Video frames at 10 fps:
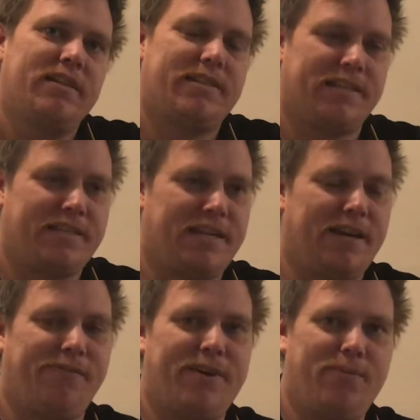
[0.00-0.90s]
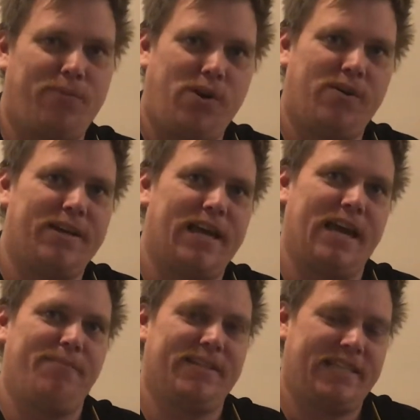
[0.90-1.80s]
to see if it won't
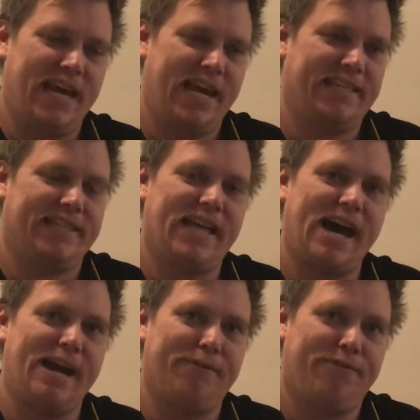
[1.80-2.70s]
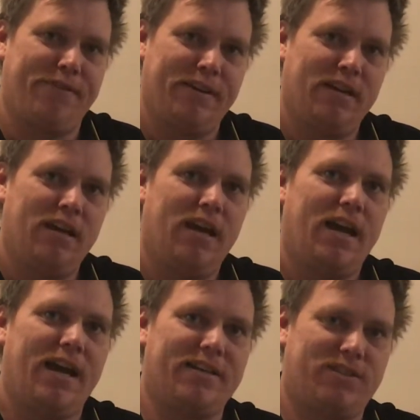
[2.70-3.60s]
imitate life
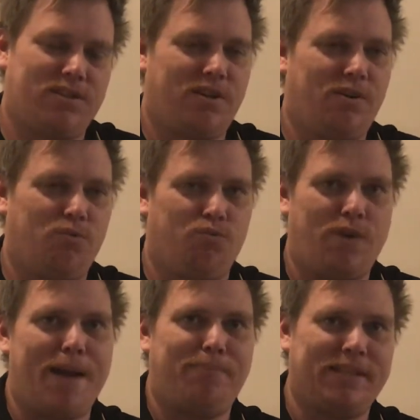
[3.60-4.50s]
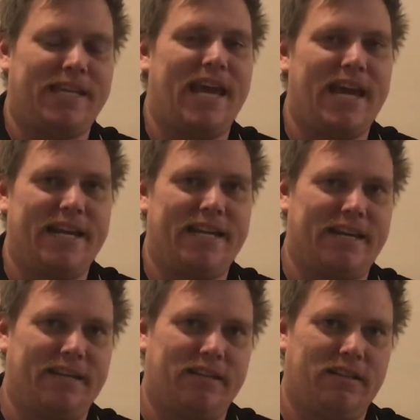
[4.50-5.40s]
and start
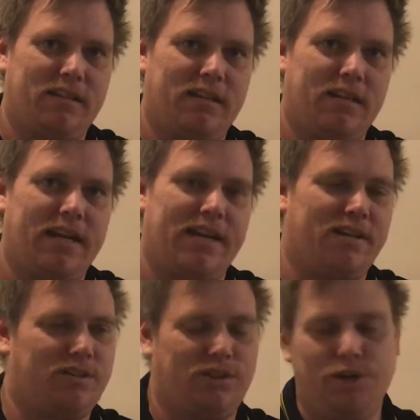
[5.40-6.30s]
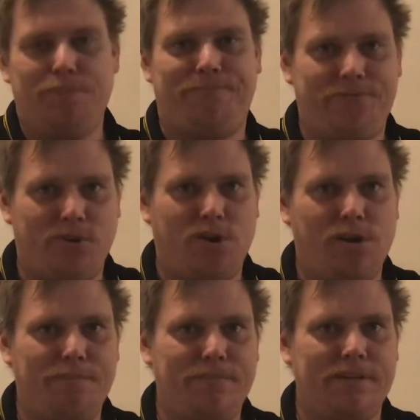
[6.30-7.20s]
replicating in a loop
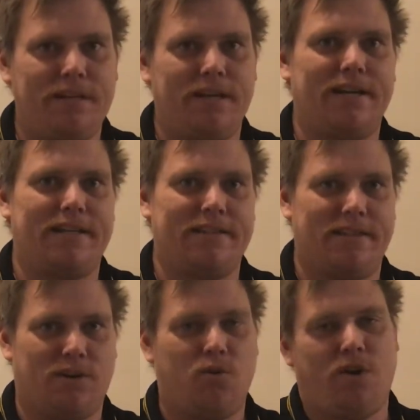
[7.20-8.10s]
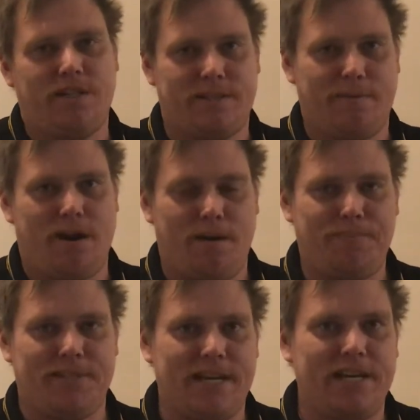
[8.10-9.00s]
form in the quantum
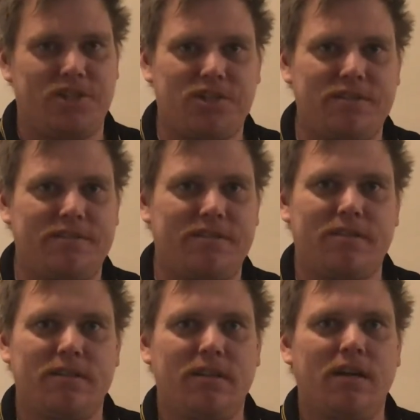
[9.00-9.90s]
computations